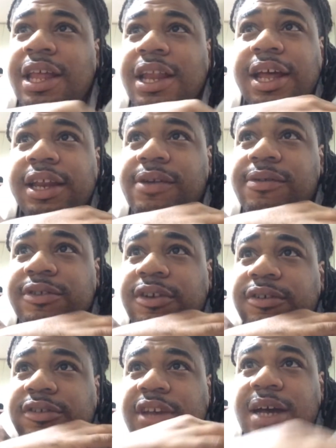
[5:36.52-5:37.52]
That nigga was on
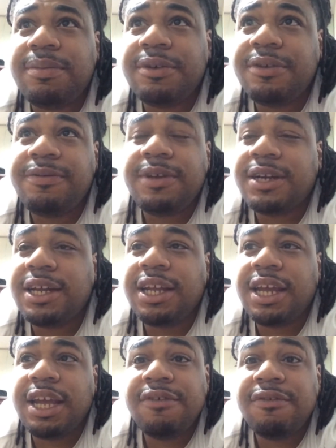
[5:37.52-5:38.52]
top of the fucking
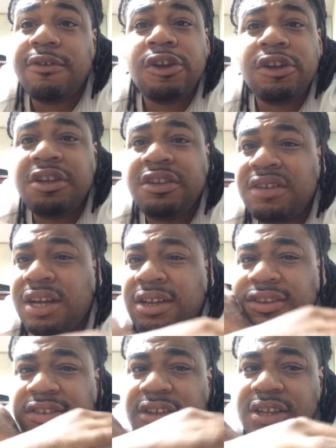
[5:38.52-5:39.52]
game for at least like
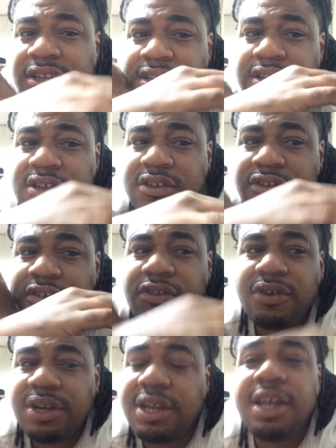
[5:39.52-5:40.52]
10 years
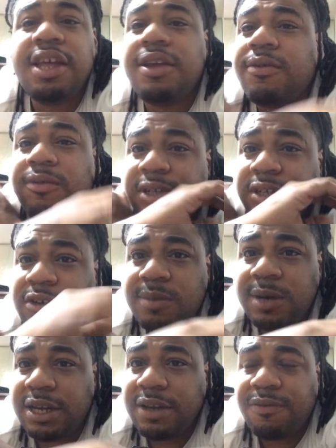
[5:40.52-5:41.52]
straight. Wasn't
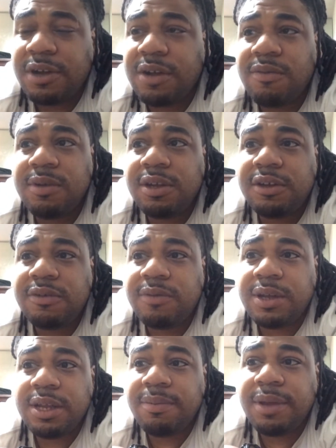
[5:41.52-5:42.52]
nobody fucking with Lil
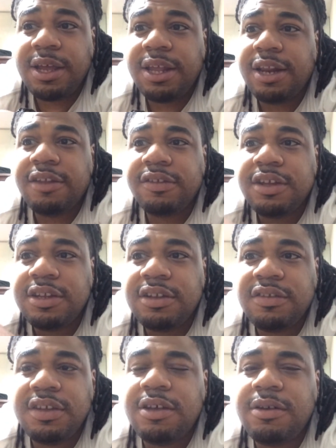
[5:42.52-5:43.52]
Wayne, man. It's good to
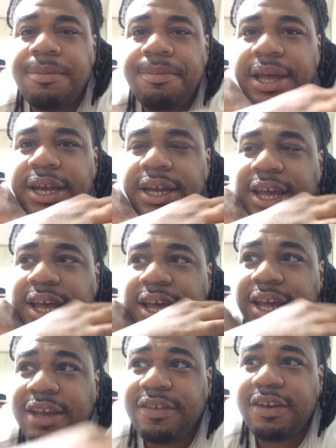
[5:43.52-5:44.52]
see him back in
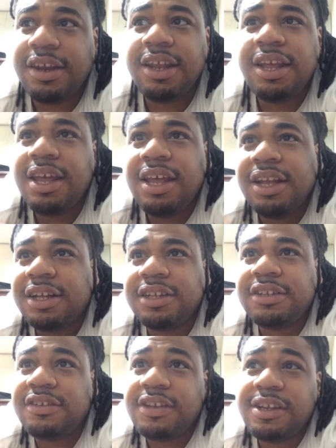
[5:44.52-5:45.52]
action. Good
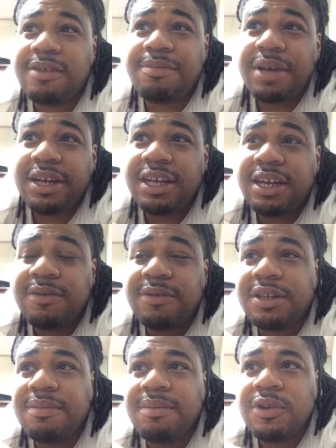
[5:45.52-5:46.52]
to see him back at it with
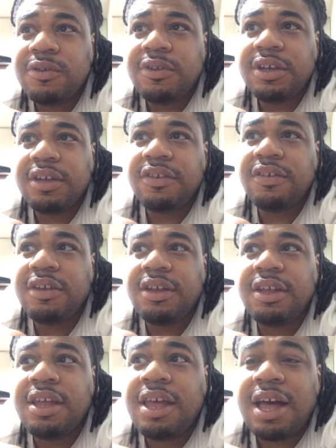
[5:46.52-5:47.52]
the music and shit.
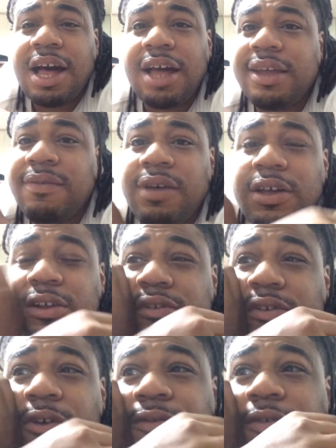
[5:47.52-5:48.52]
I was
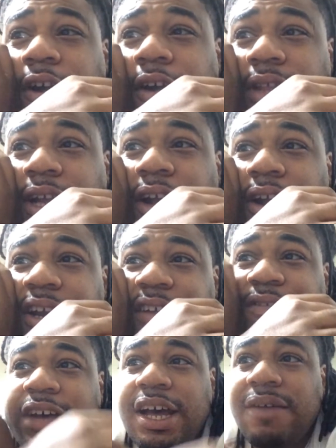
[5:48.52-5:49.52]
so fucked with the Carter
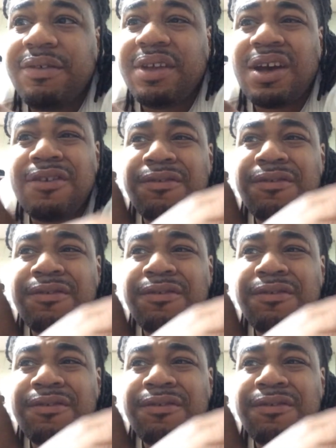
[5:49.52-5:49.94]
5. Y'all